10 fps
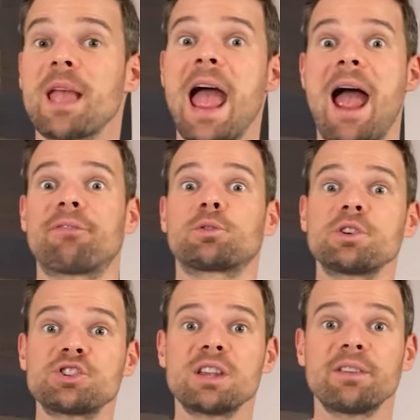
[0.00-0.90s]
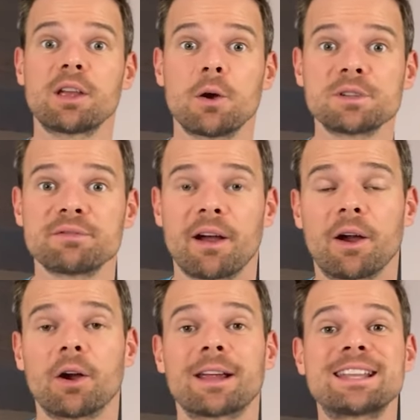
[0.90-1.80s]
After achieving Coast
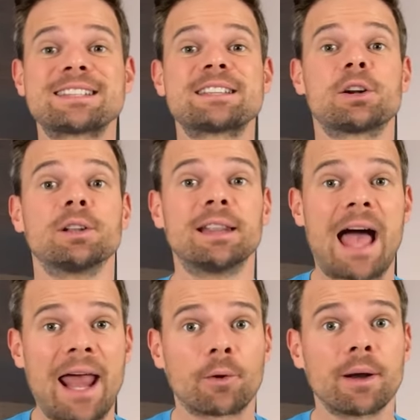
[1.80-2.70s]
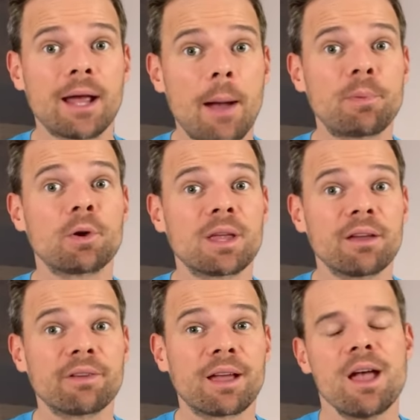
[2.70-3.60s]
Fire, consider laddering up your giving